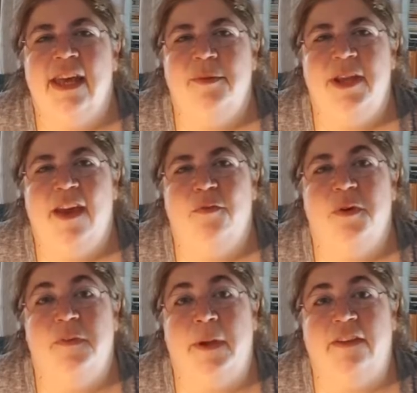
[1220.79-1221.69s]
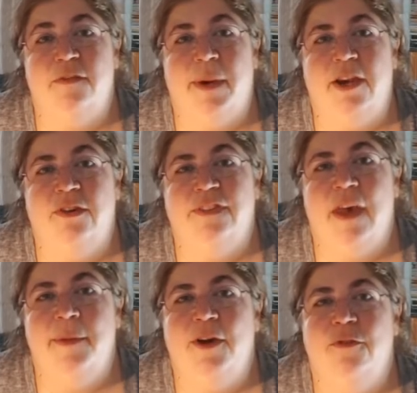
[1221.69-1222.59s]
and we have prospective buyers
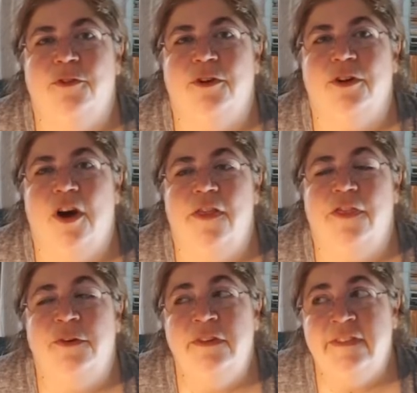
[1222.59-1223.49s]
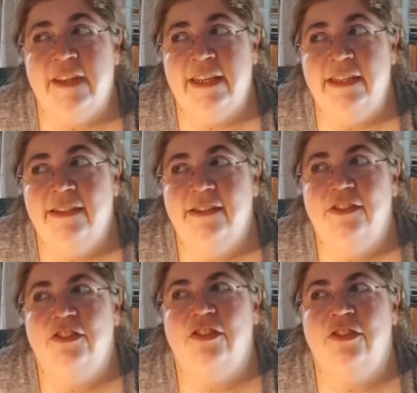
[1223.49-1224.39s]
coming over on Thursday
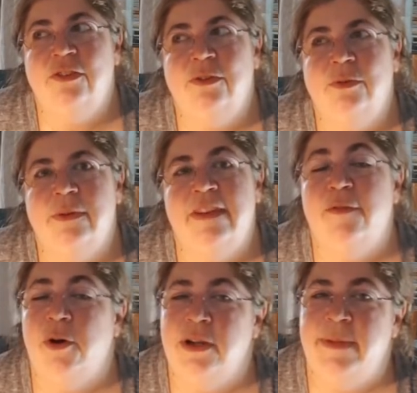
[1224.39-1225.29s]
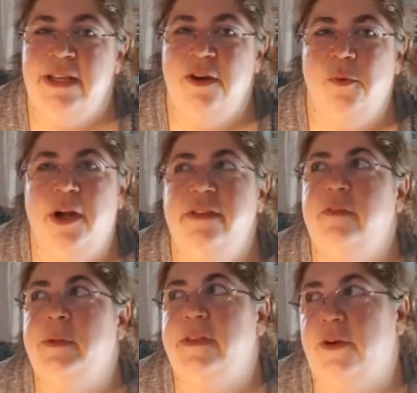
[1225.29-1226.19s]
they've already been here
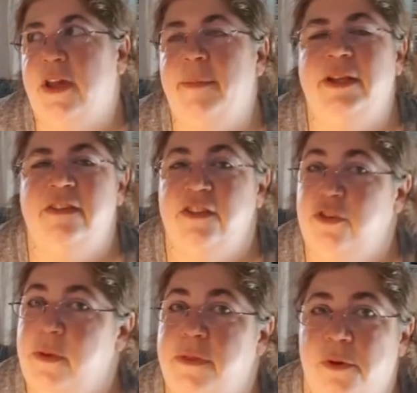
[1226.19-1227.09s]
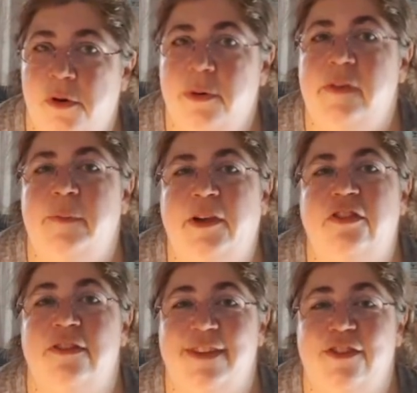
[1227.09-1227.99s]
once, but they're coming to do a thorough
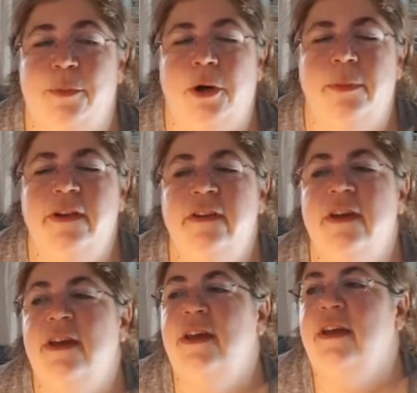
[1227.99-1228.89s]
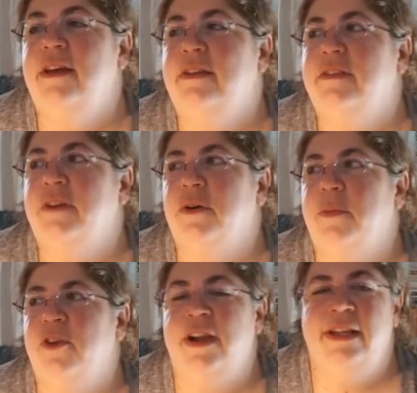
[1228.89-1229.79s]
inspection of each apartment. So
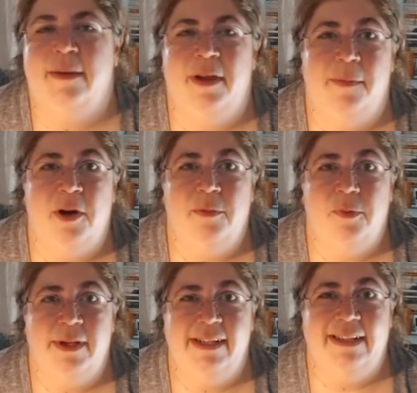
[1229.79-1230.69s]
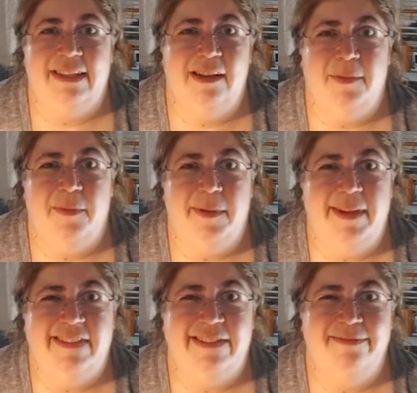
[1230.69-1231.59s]
I'm trying to get my apartment ready and clean up all my
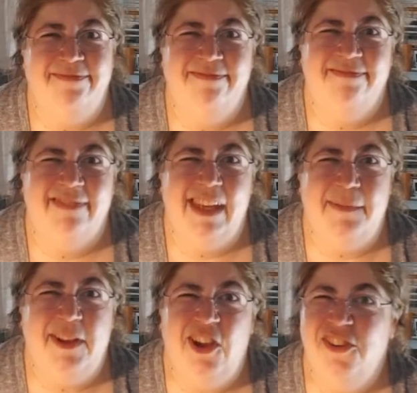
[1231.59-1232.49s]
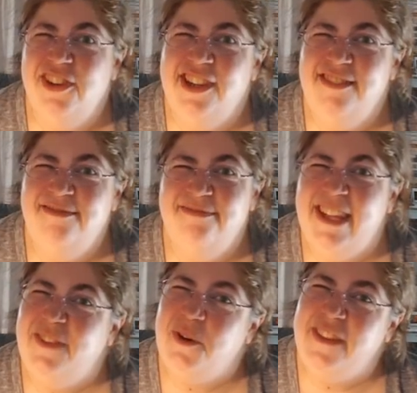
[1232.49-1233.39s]
mess, get my laundry done,
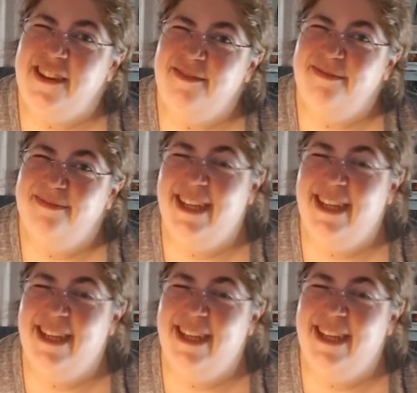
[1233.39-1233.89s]
that sort of thing.